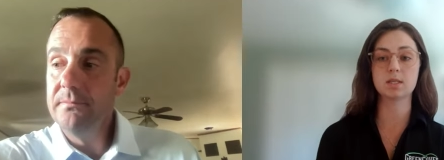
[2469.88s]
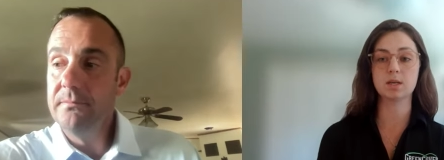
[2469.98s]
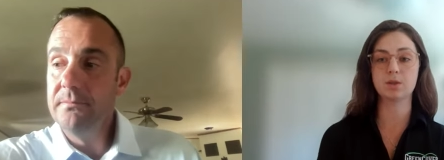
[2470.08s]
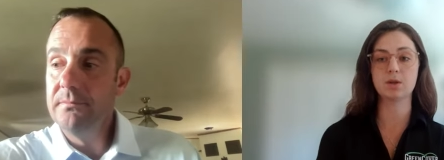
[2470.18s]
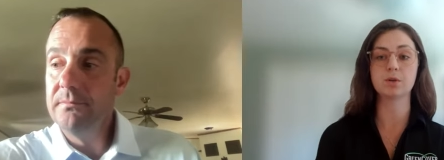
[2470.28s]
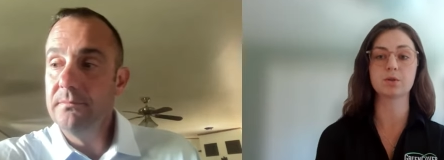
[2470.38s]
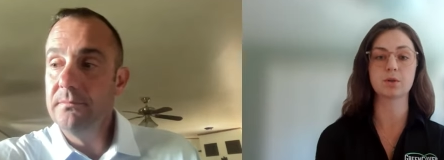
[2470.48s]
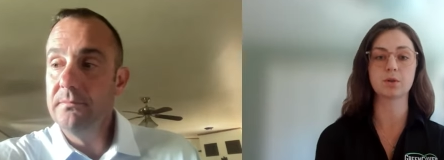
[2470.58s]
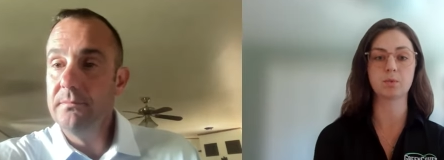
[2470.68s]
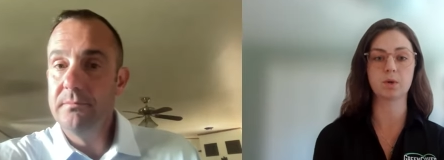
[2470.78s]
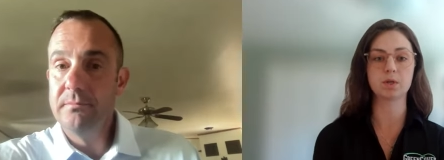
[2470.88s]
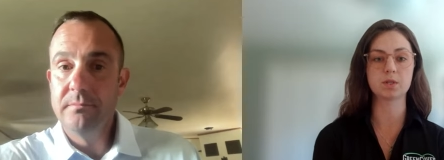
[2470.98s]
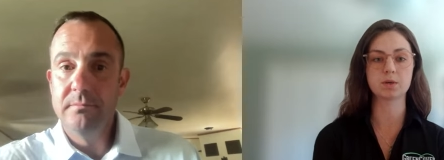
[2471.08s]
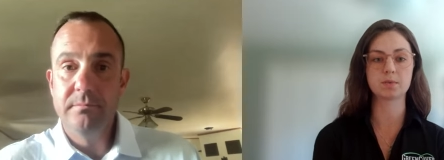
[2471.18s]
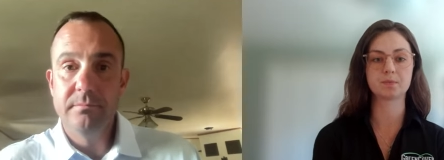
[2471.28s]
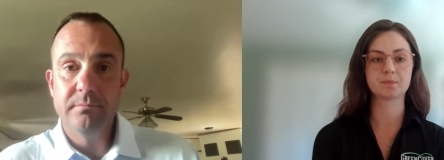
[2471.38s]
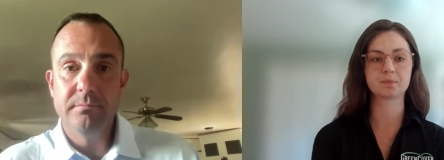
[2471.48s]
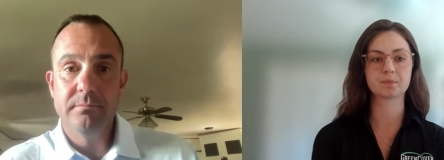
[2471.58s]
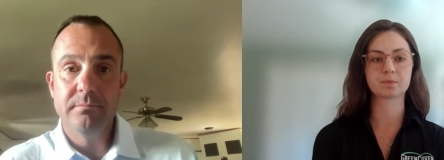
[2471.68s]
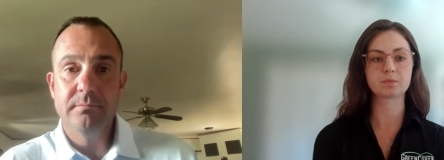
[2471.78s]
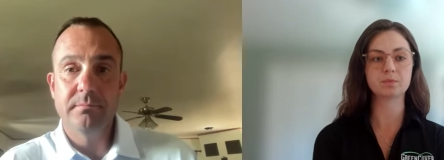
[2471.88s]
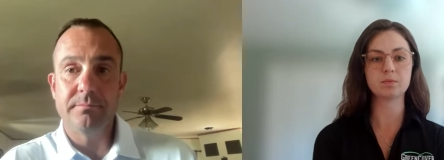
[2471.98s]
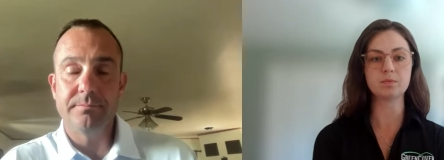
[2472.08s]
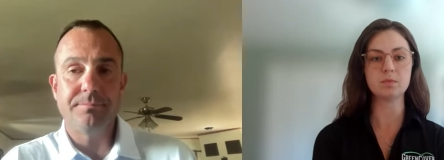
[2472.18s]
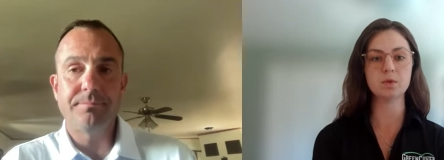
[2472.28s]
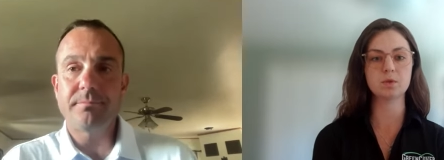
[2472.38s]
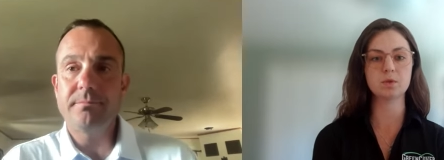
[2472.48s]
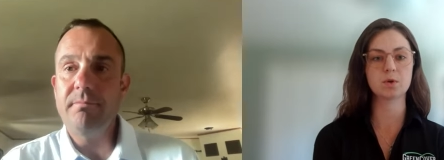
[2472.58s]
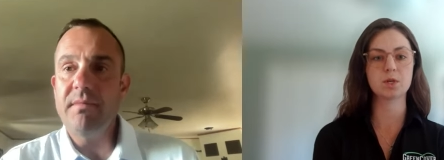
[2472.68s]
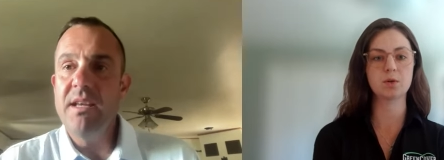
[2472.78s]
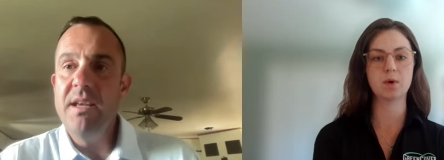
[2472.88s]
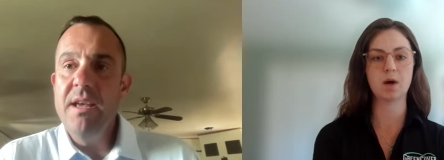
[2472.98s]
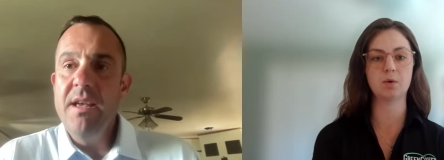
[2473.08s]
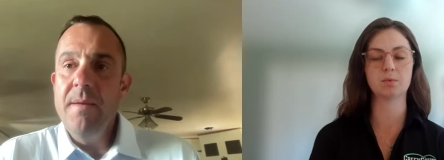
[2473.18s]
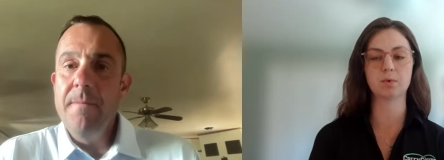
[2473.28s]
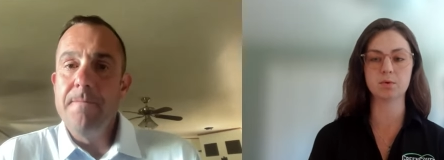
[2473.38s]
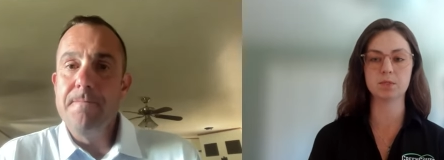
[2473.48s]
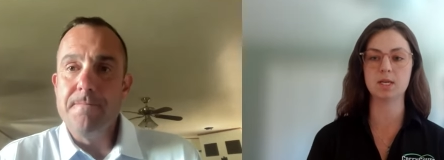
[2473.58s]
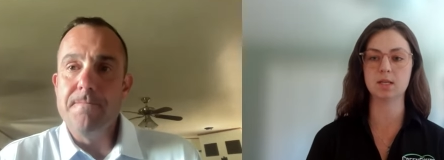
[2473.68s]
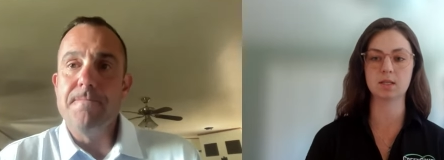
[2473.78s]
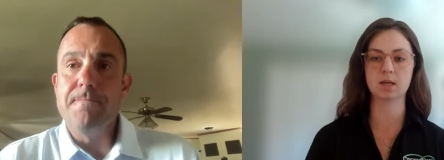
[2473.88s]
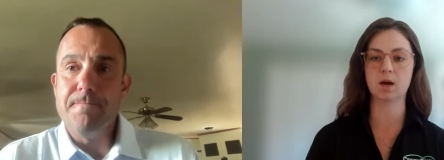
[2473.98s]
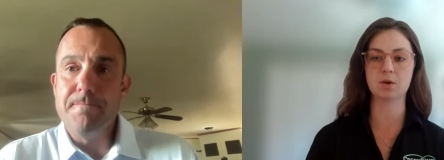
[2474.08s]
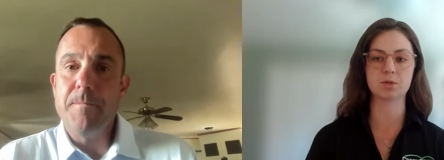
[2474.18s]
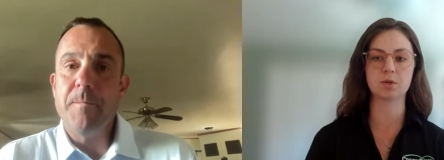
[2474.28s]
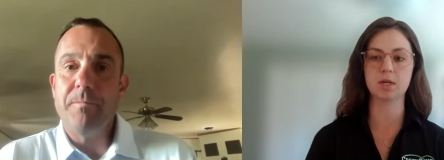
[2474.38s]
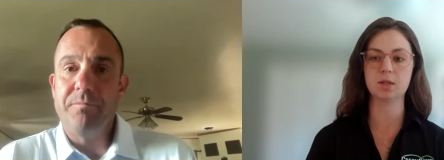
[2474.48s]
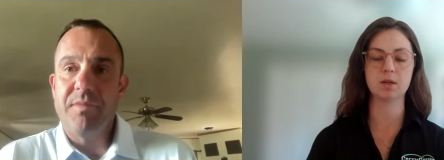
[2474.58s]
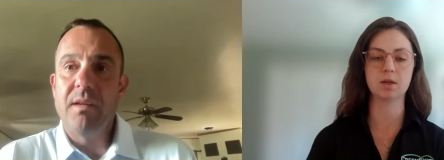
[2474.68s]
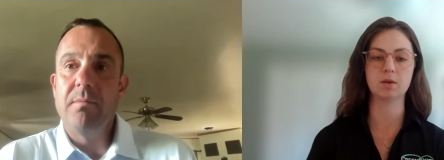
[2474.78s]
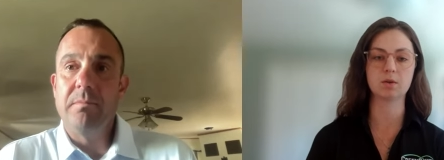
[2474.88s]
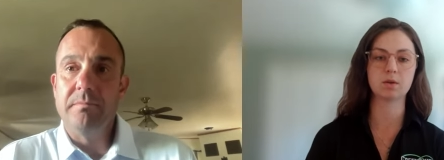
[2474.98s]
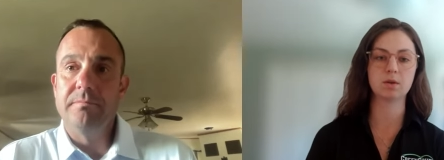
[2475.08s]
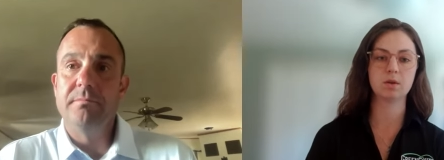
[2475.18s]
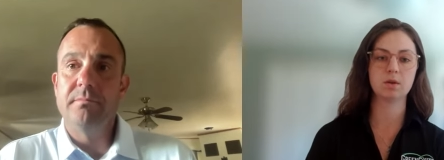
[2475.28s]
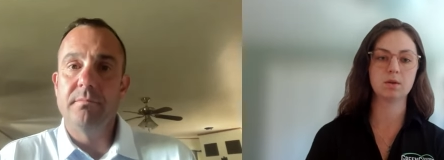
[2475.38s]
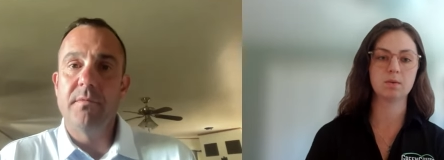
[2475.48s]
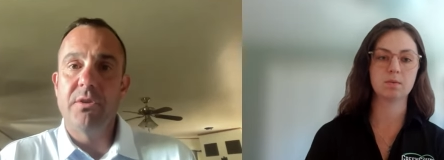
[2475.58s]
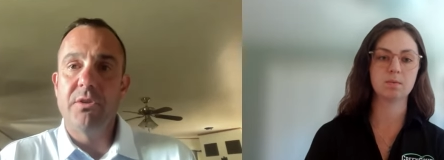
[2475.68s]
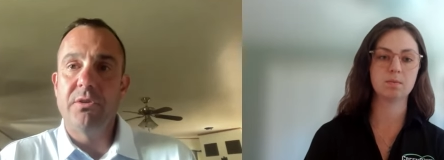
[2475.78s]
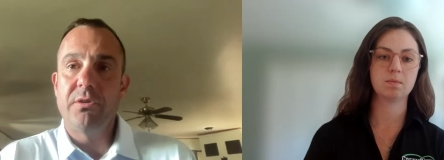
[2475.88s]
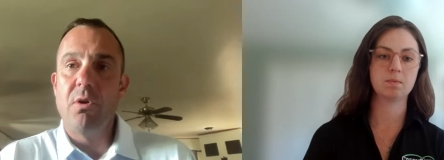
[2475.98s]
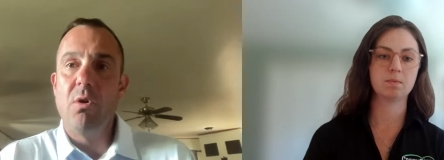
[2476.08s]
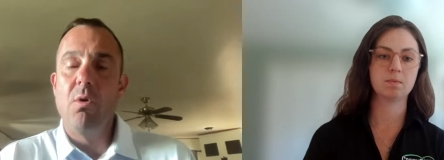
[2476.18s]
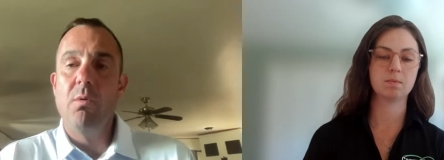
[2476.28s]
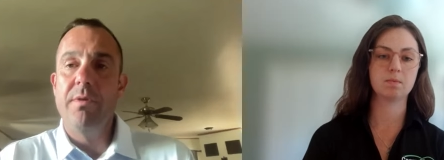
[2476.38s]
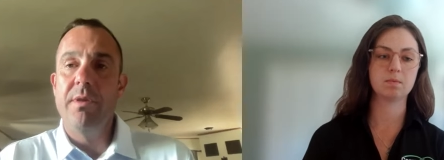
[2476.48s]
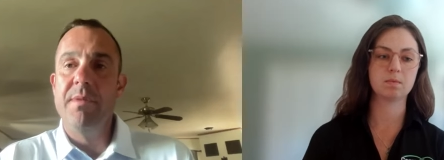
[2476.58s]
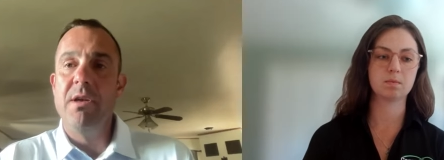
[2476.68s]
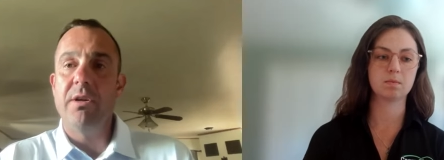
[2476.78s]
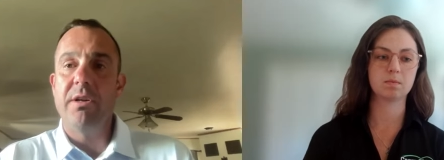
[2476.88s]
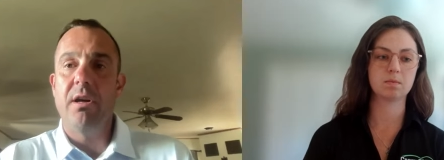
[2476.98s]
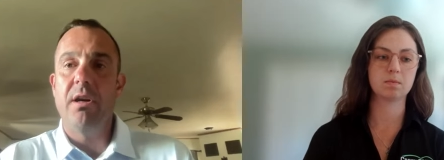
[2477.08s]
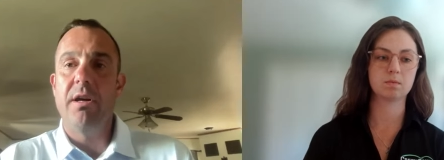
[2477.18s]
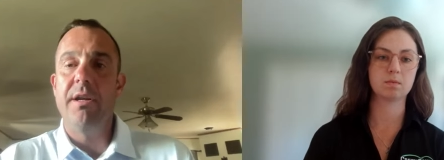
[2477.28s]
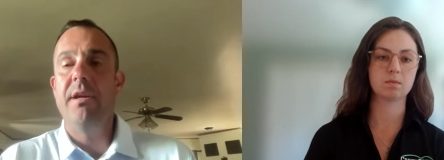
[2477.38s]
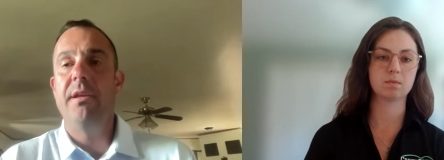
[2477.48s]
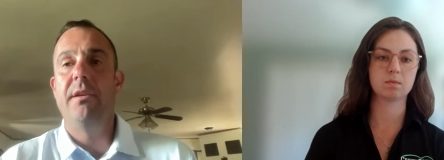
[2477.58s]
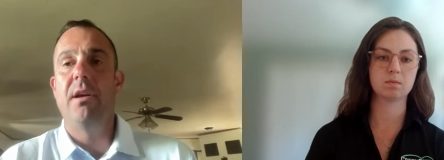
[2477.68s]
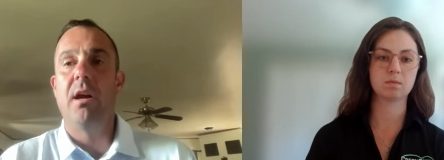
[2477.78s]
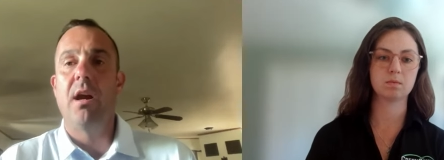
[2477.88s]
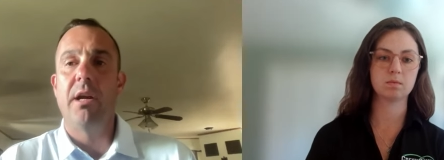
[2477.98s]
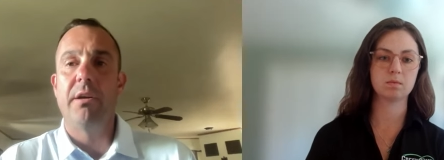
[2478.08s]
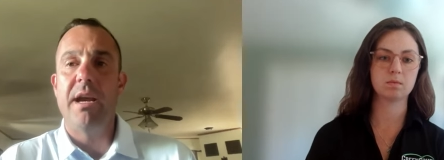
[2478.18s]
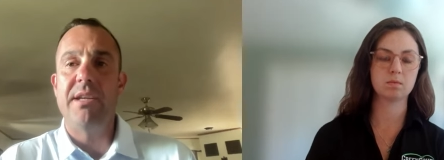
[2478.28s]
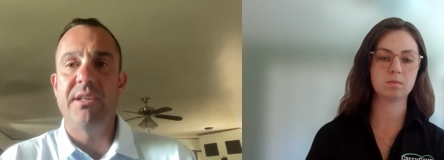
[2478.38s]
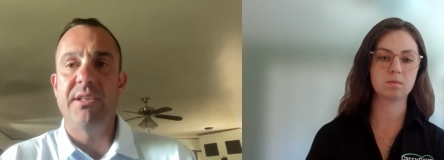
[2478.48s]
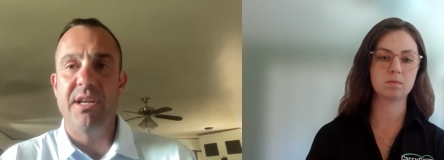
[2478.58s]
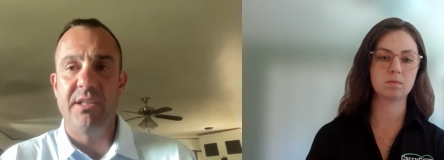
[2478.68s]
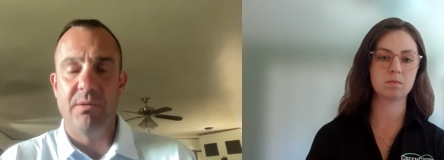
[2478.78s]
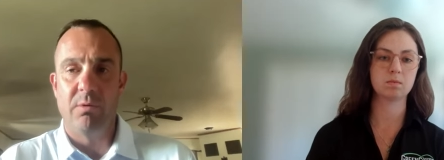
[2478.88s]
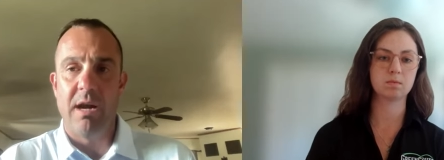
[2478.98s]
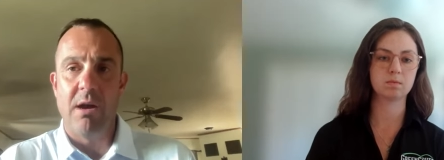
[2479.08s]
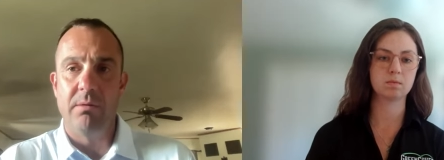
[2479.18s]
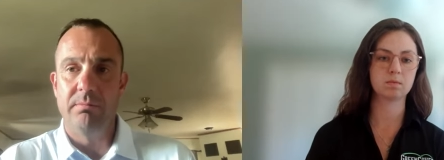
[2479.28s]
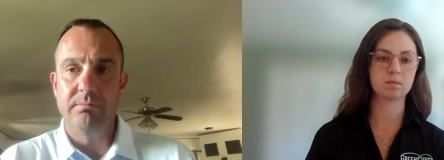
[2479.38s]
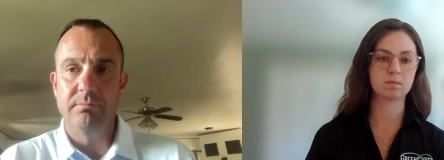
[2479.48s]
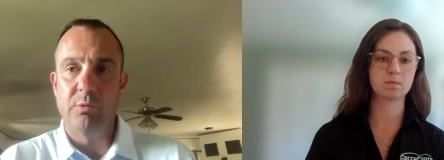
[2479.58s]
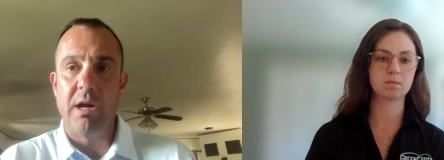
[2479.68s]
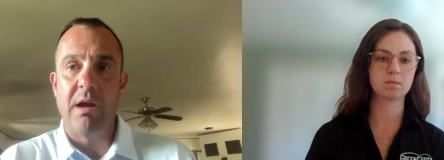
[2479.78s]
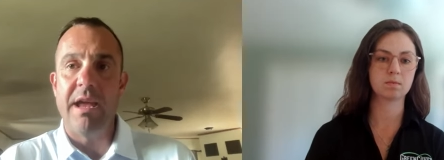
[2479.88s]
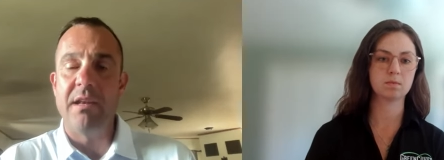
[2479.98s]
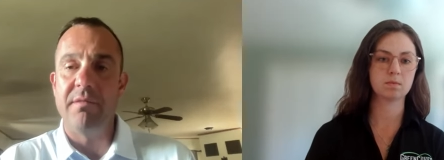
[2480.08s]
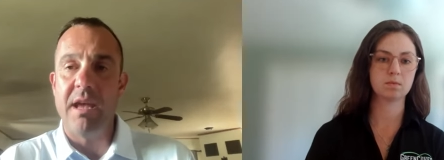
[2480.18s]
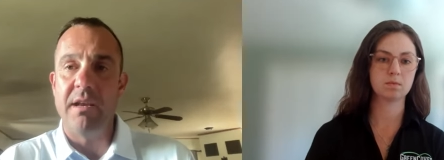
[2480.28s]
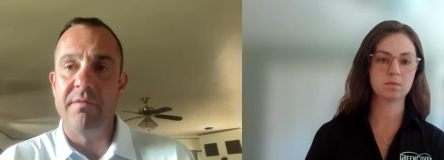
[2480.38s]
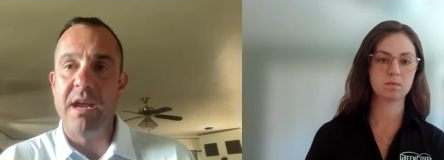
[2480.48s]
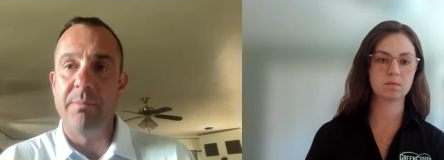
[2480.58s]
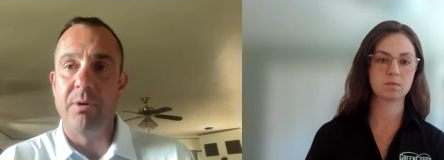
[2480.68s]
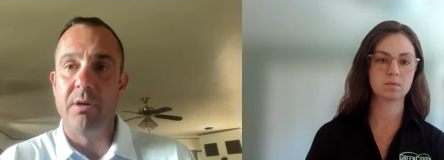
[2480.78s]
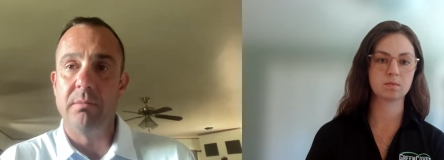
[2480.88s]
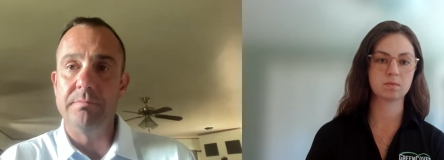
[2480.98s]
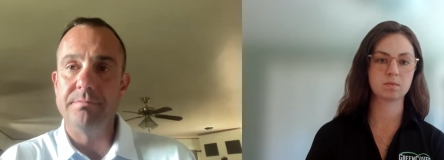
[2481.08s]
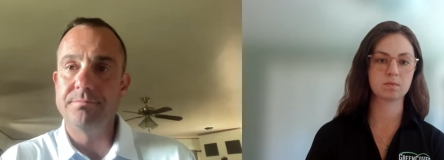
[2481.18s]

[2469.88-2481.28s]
Speaker 1: anything during the winter so are you out rotating the cows or anything
Speaker 2: so the milk herd the, our, our grazing season we're out we're out end, end of april